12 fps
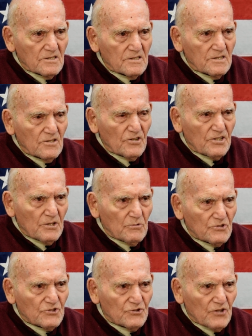Looky
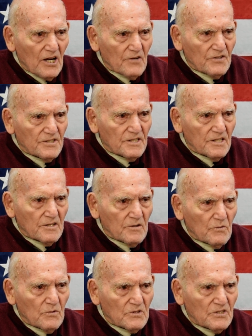was driving, and he
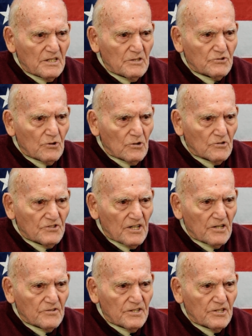was going
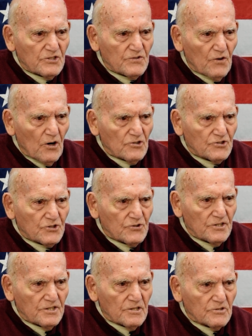down East Wall
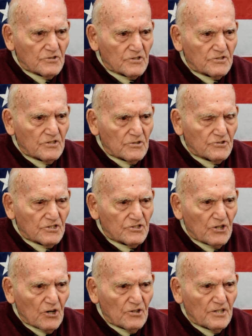Street, and there was a
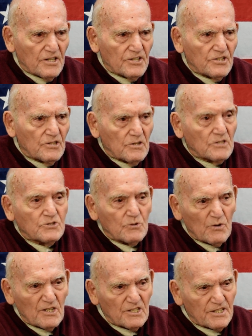turn on, this is
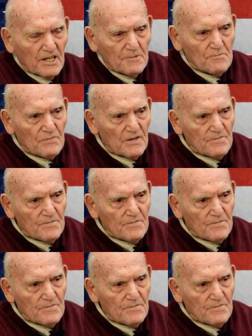wintertime.